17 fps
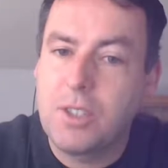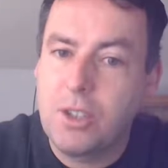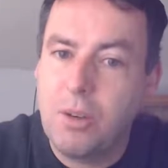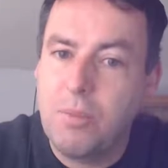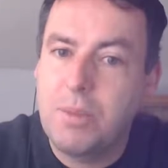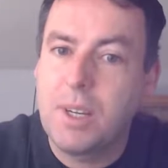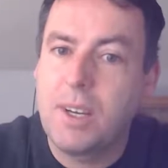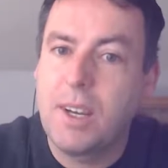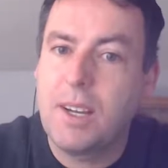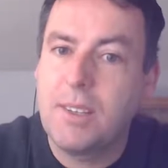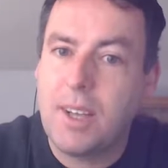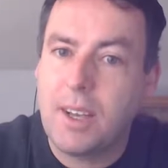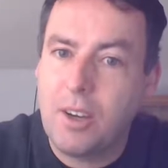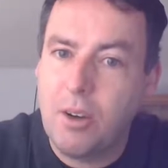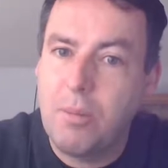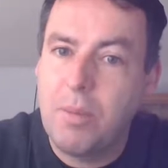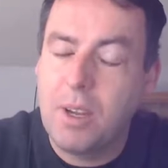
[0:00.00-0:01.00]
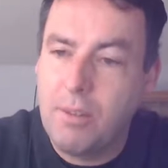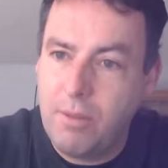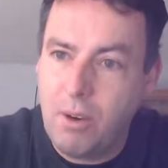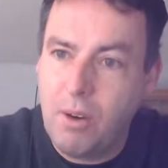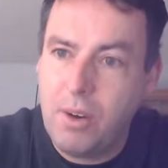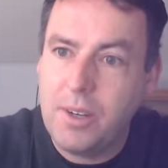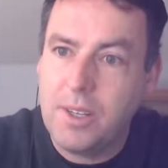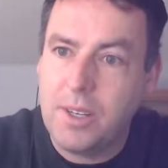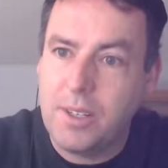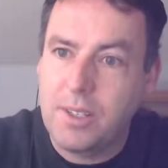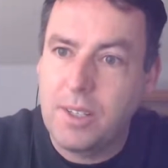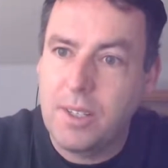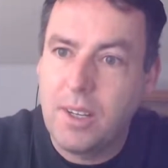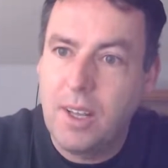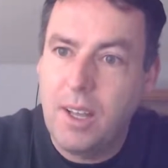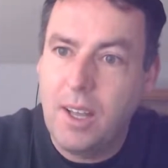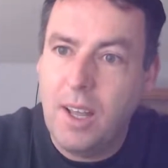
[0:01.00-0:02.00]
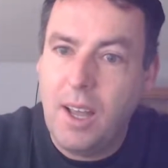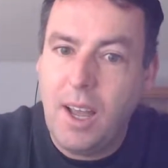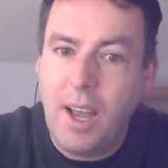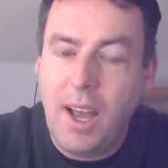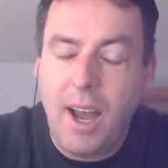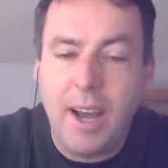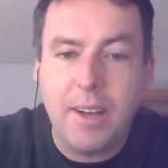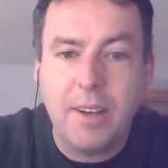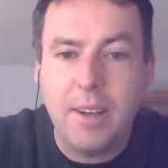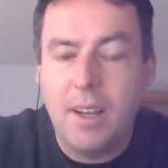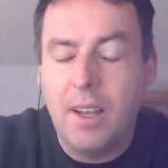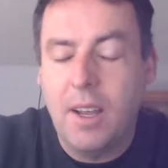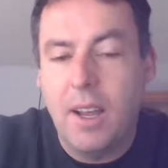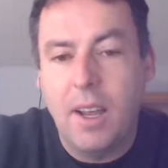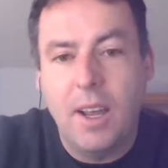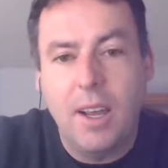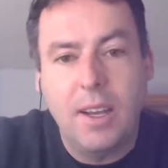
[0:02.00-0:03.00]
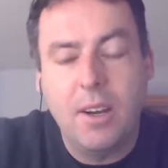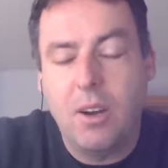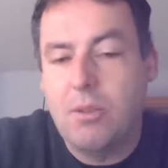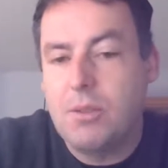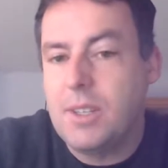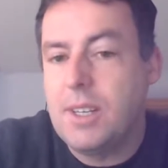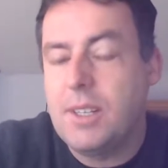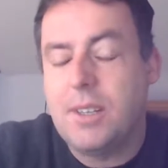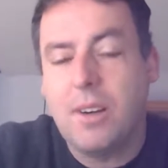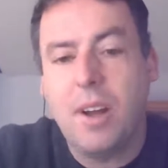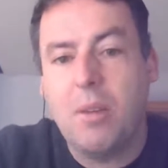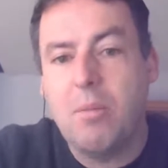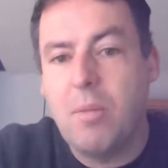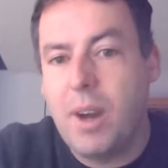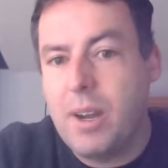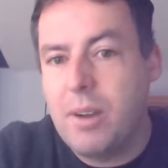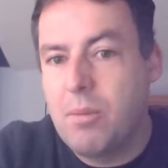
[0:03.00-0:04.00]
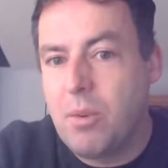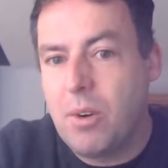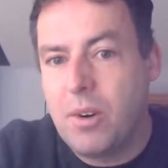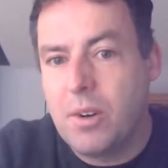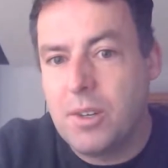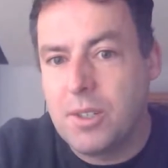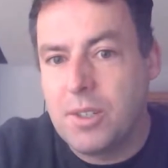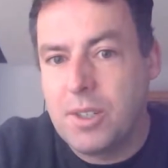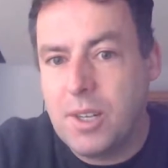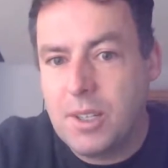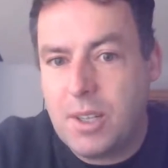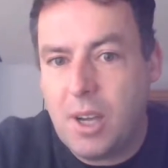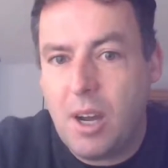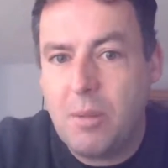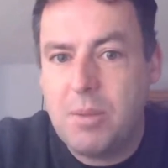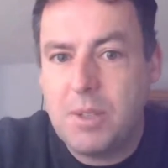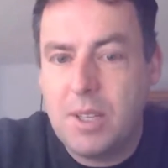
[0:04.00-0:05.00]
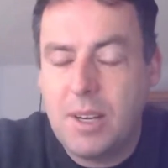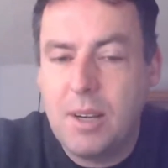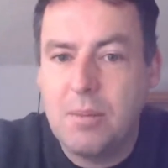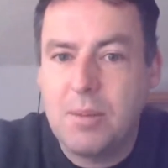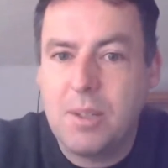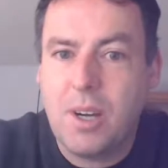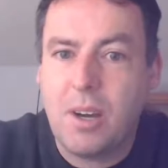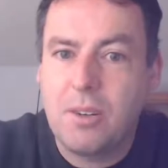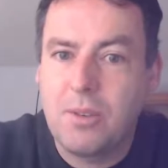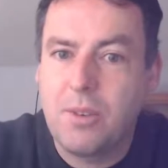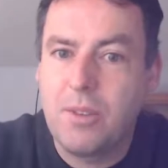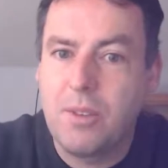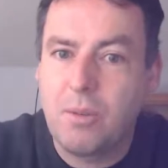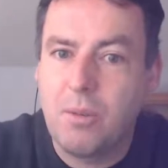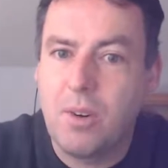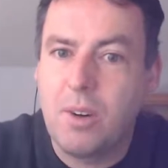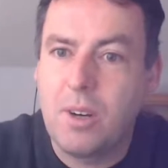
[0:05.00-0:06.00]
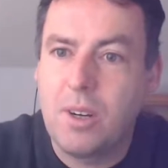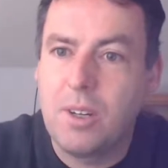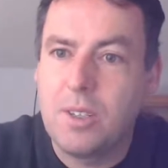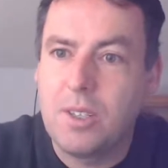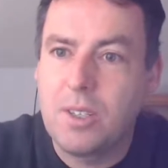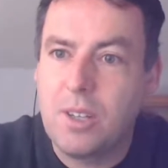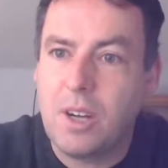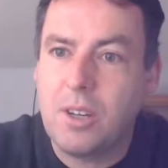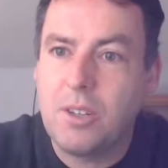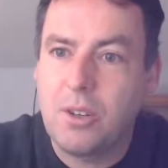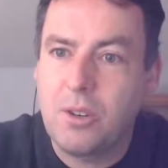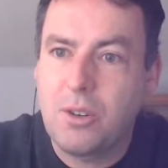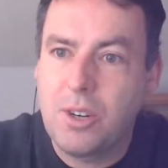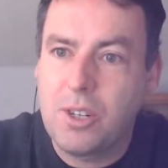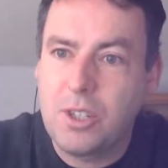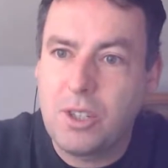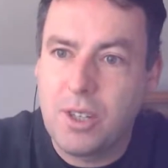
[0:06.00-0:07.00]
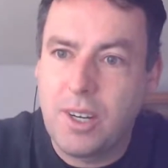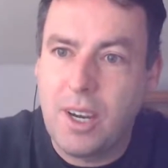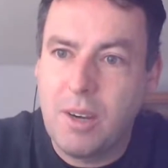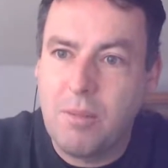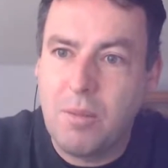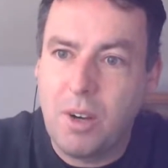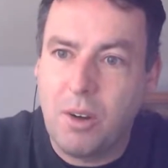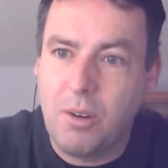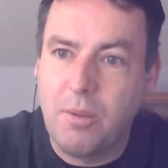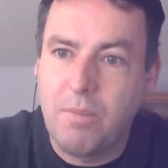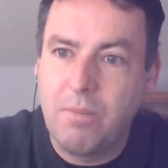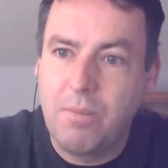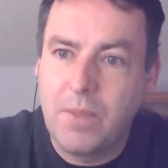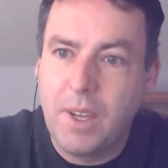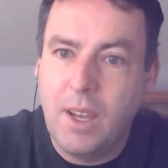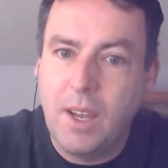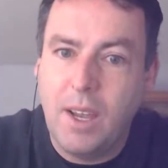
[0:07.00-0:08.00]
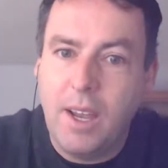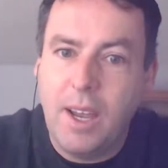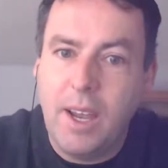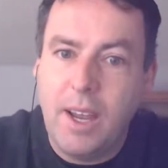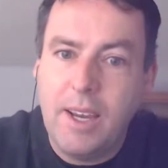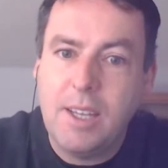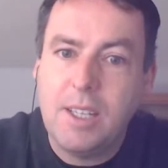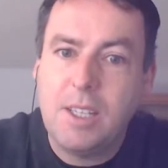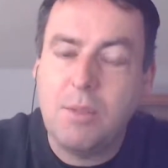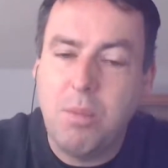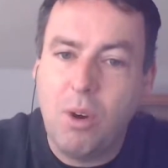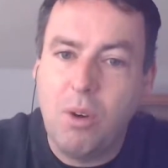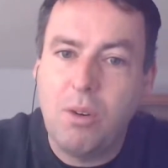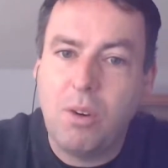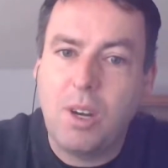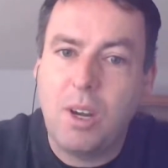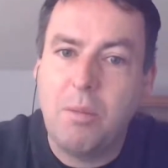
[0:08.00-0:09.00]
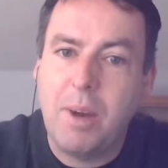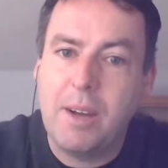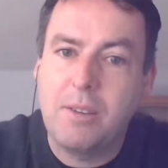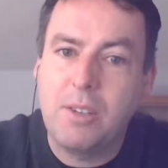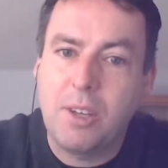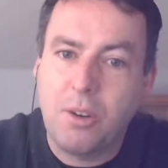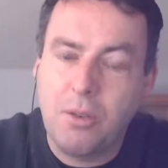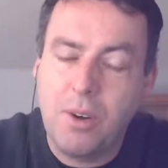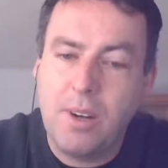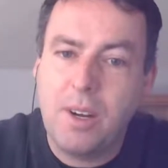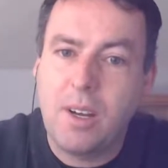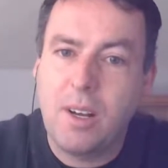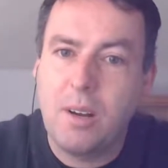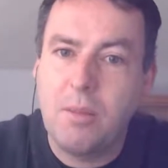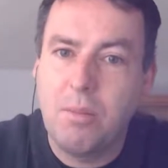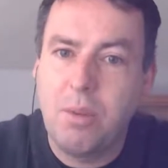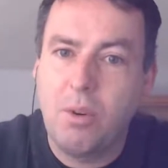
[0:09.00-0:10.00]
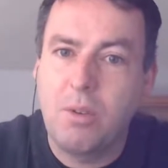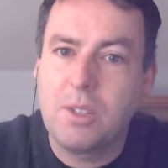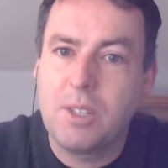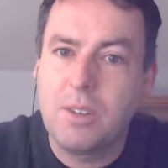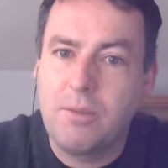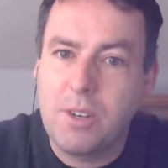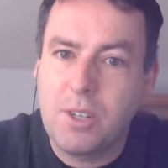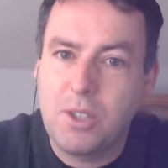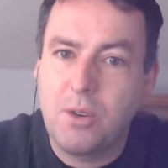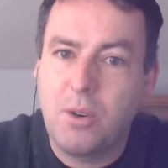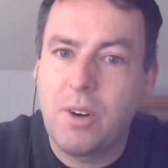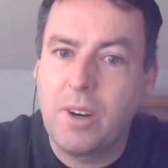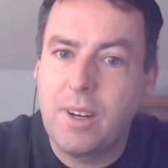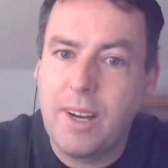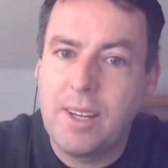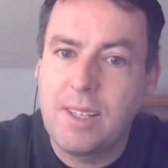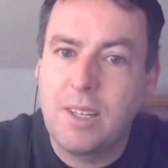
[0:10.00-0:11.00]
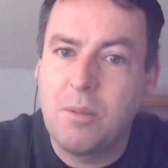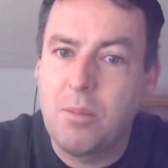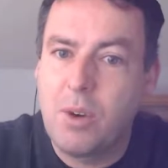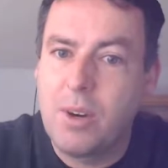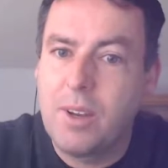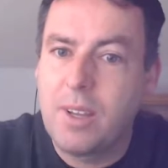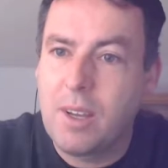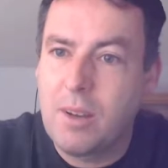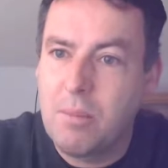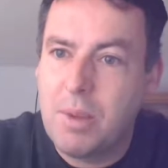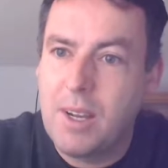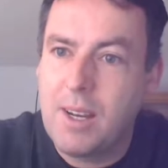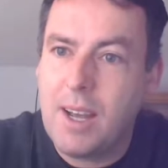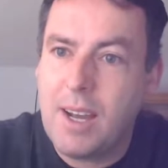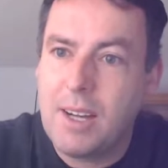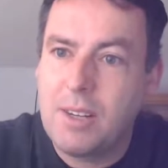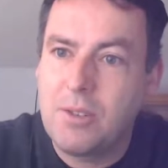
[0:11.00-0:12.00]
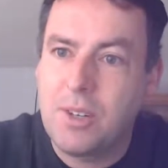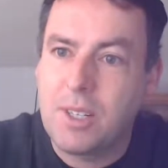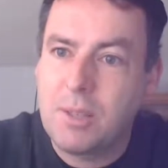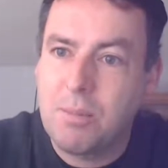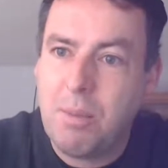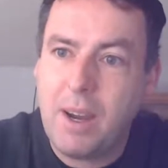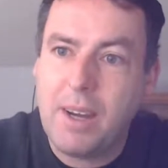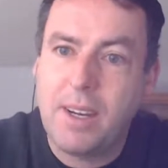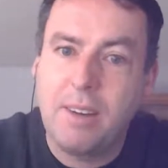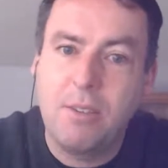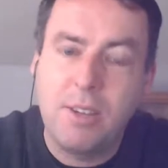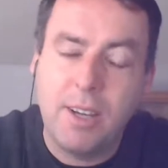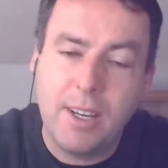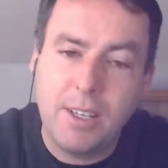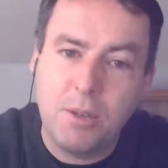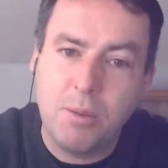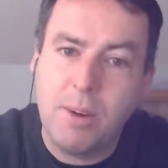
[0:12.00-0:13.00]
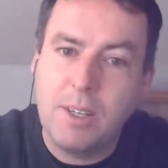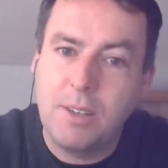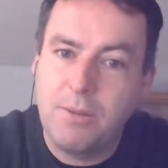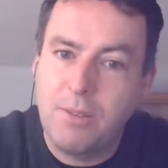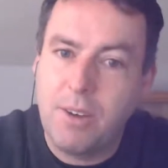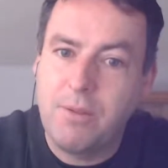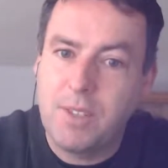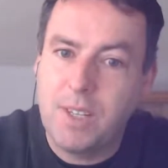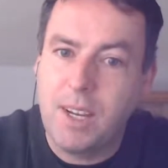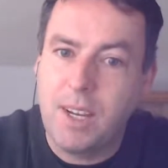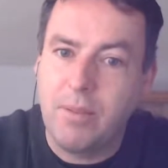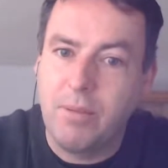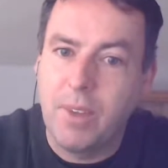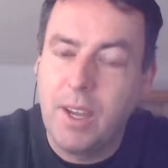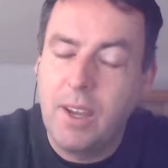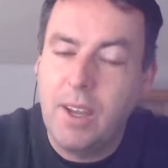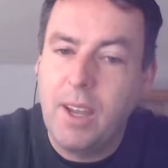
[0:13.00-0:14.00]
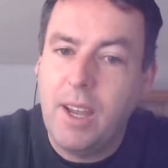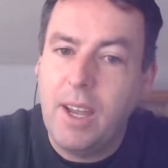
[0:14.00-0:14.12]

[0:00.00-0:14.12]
of something that could be avoided. And, you know, these are not my words. The top sleep doctor in the world, Dr. Christian Guilleminault, he spoke about the critical importance of restoring nasal breathing in pediatrics back in 2015.